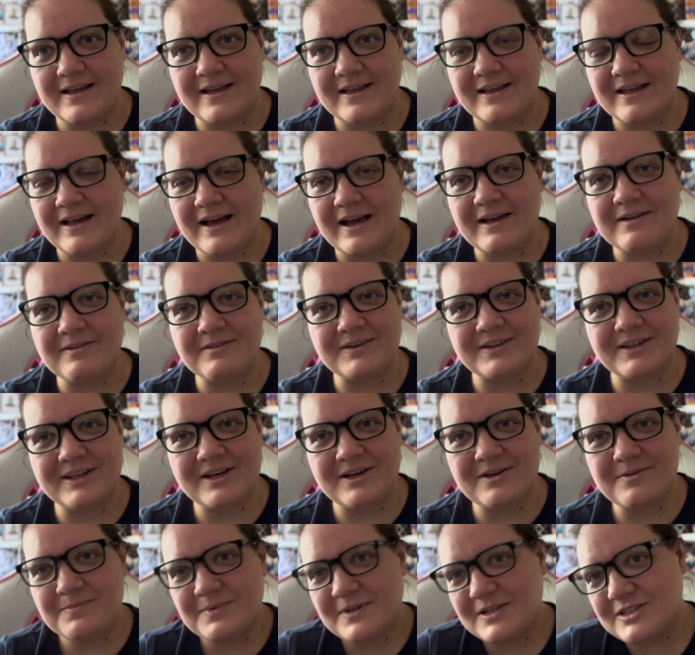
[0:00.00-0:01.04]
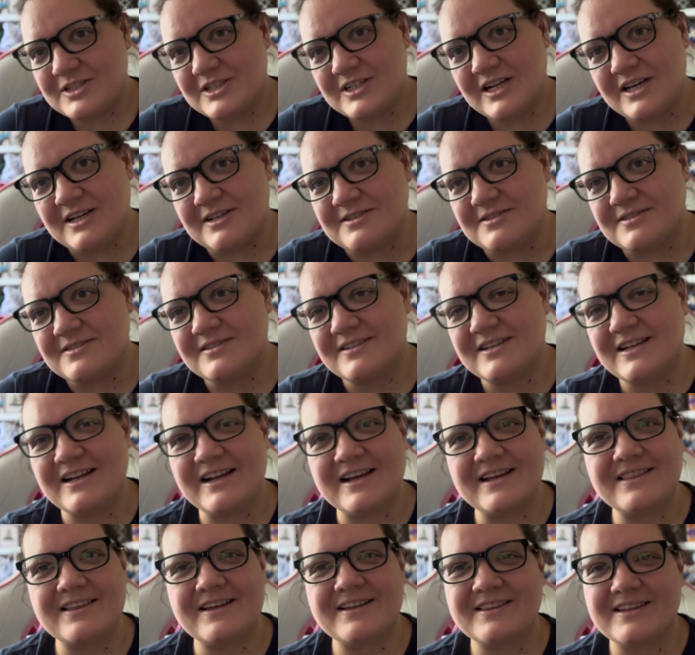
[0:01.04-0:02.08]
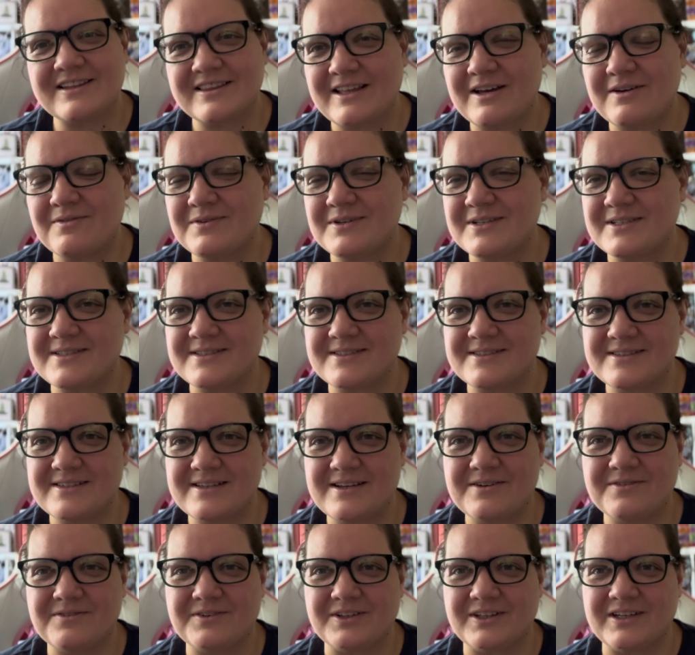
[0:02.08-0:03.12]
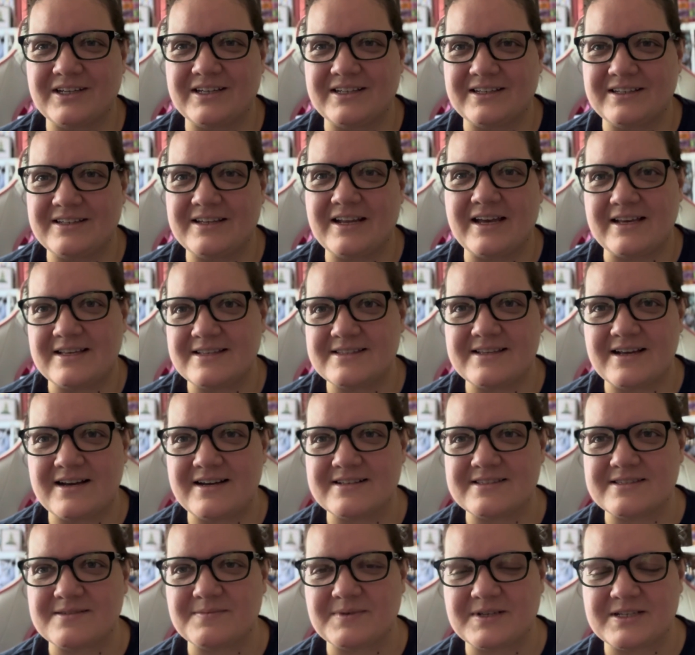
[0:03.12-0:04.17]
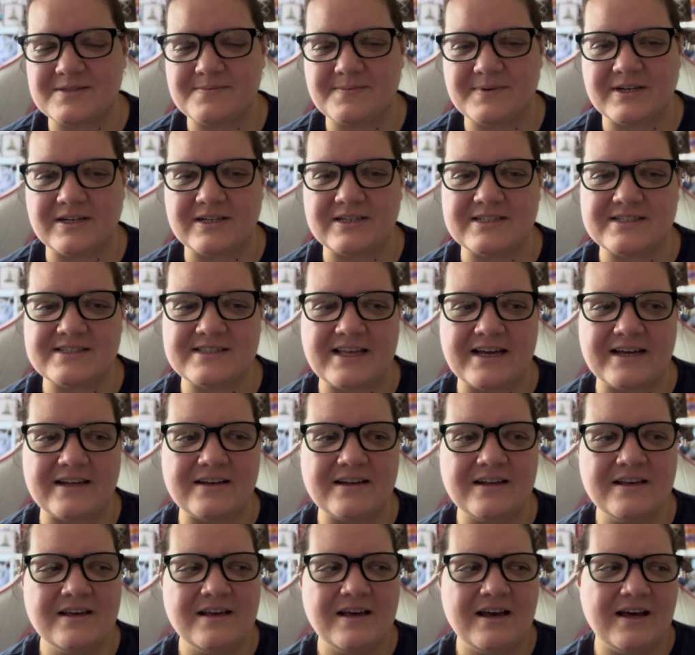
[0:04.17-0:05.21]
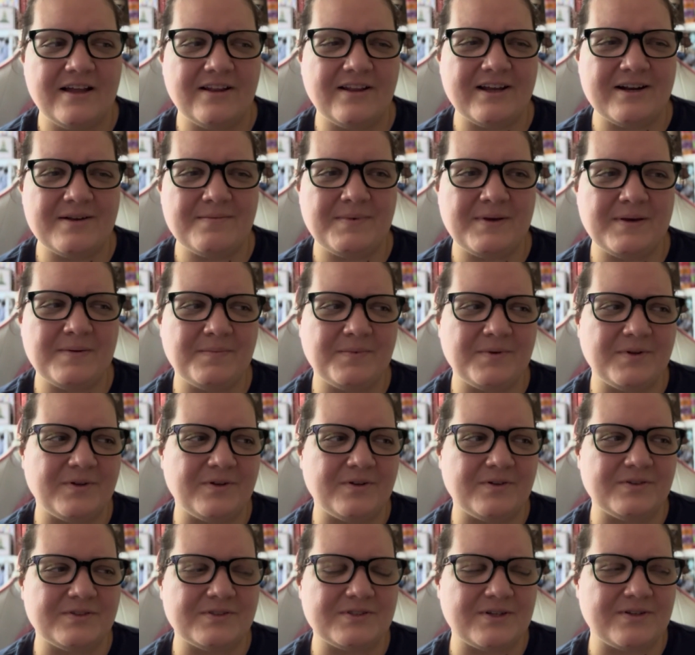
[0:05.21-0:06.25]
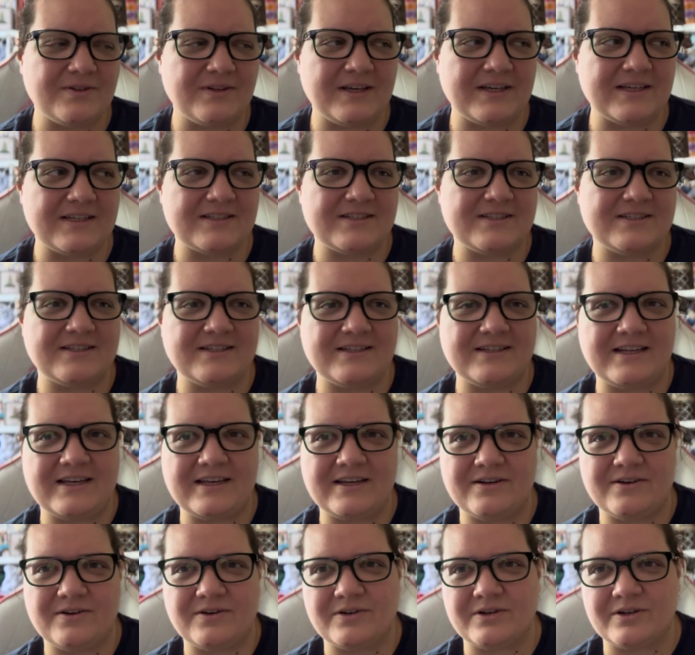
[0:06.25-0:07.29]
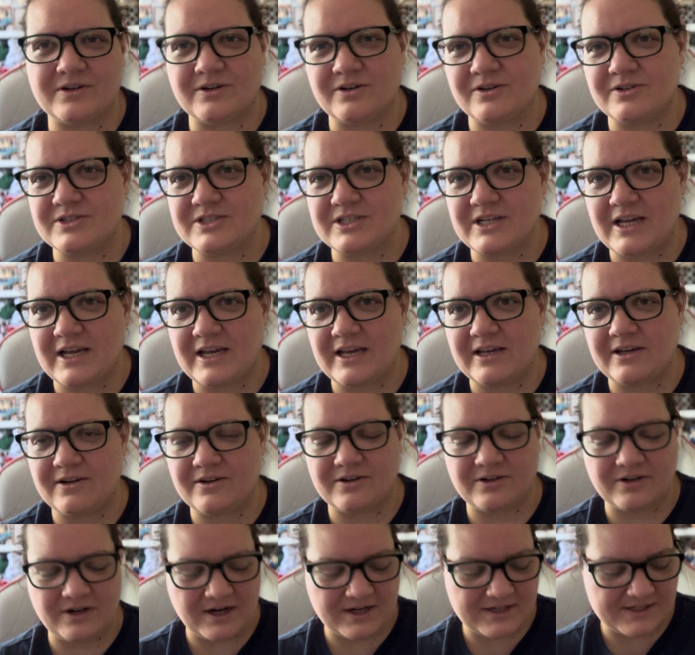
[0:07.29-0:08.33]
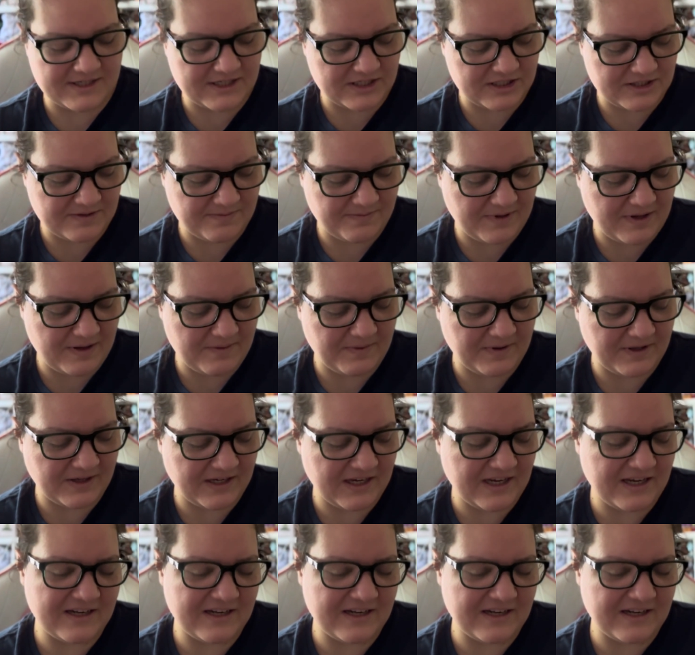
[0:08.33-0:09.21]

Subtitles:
I really hope that she does. And I thought that was a really nice, awesome experience, that a lot of people don't like to knit or crochet or cross stitch in public.